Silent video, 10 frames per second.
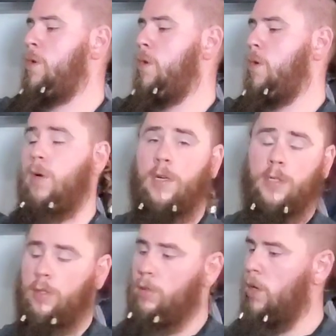Or
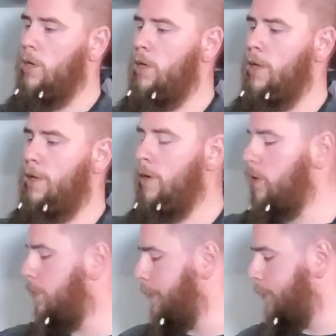another cocoa
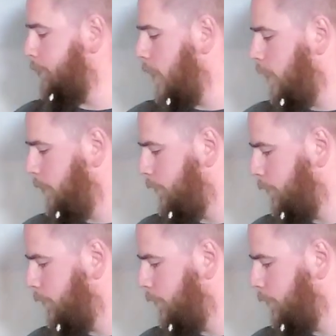beverage powder.